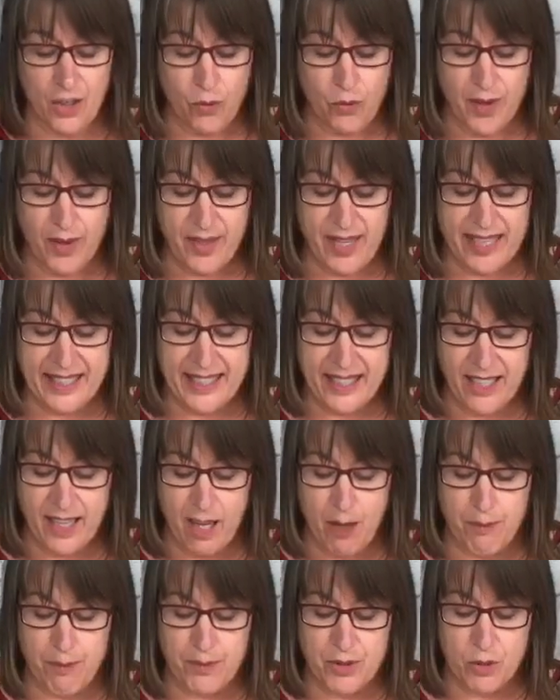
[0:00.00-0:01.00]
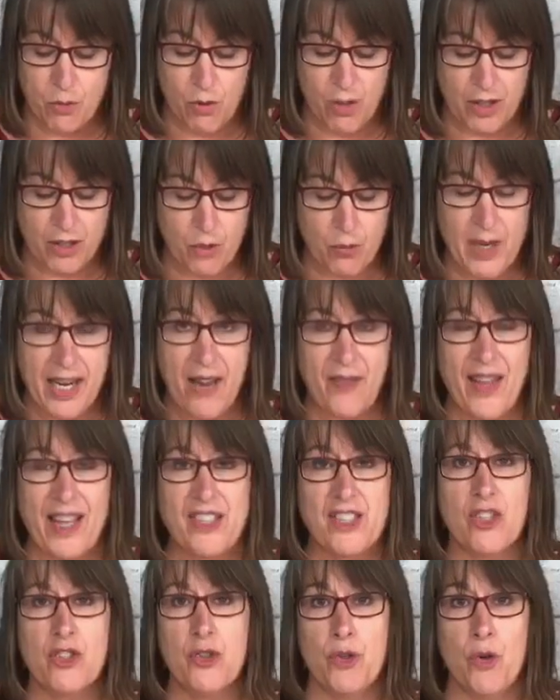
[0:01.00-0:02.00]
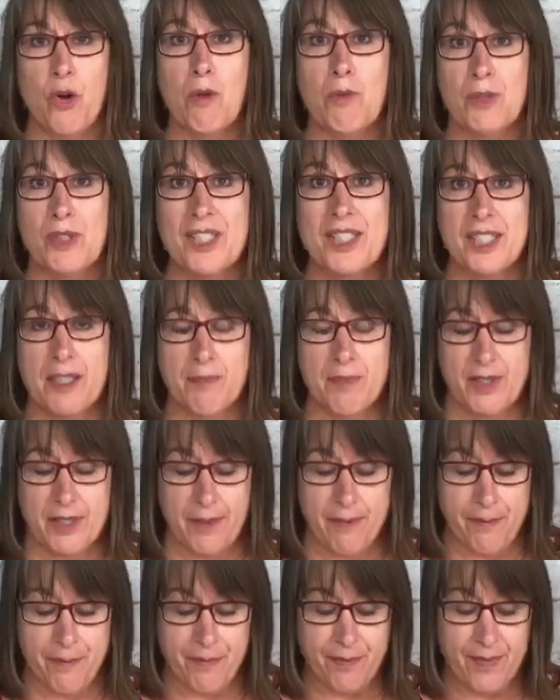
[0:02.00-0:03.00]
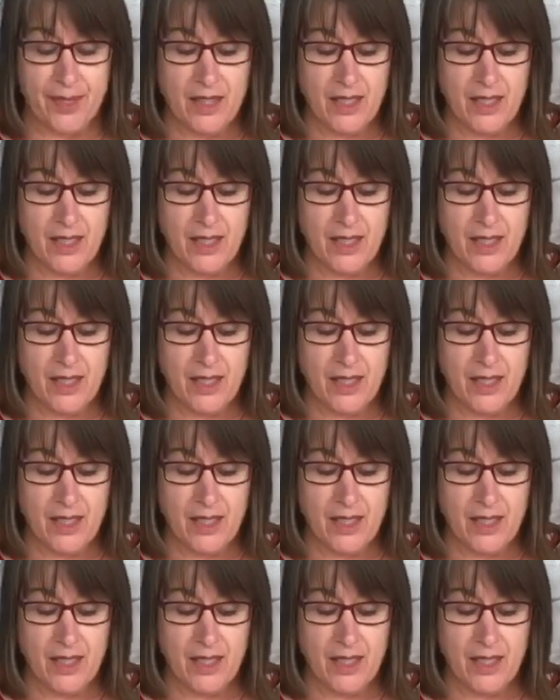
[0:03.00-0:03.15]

when they get up to walk around. That's a normal symptom.